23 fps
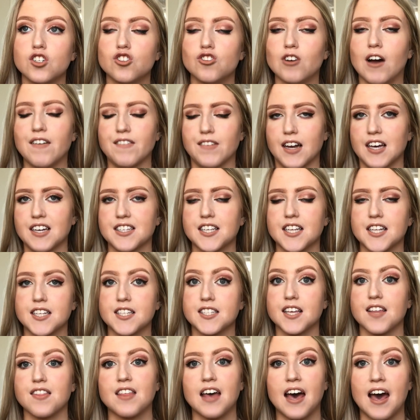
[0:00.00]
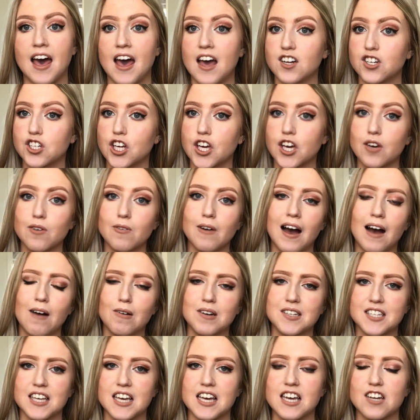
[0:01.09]
driving lessons, they're 2
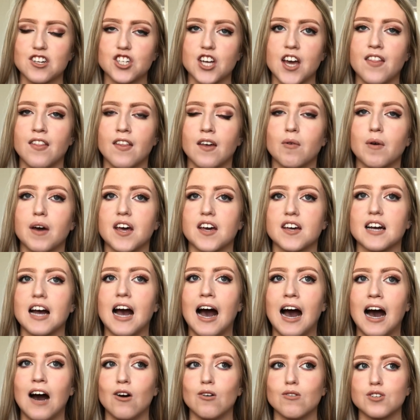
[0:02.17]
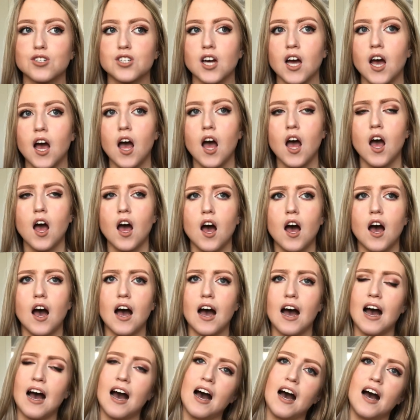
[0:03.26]
hours each and they work out
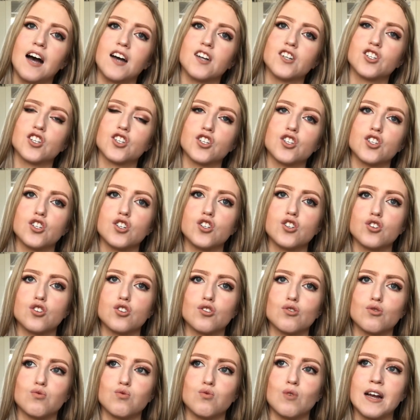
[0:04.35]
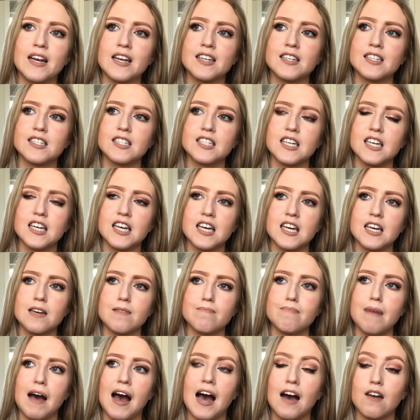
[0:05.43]
at £20
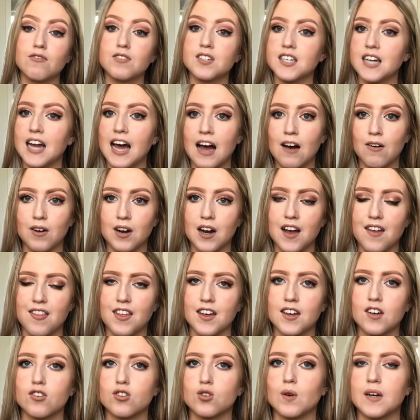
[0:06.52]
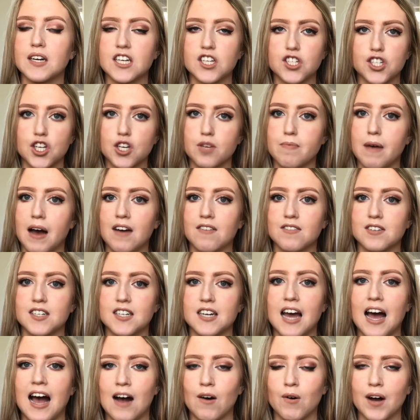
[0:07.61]
an hour, I think, or £22
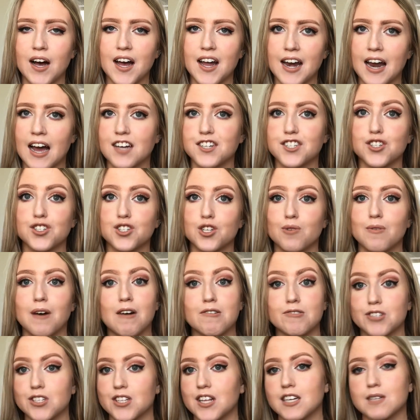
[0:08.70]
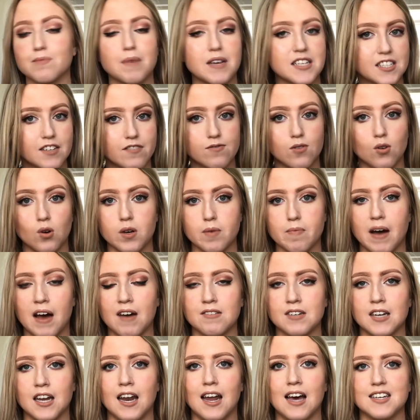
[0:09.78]
an hour, and I do 2 hours, so that's basically
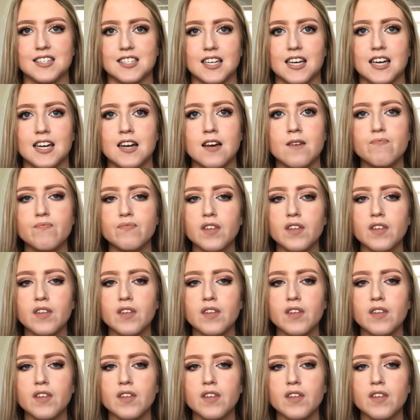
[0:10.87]
£40 a lesson.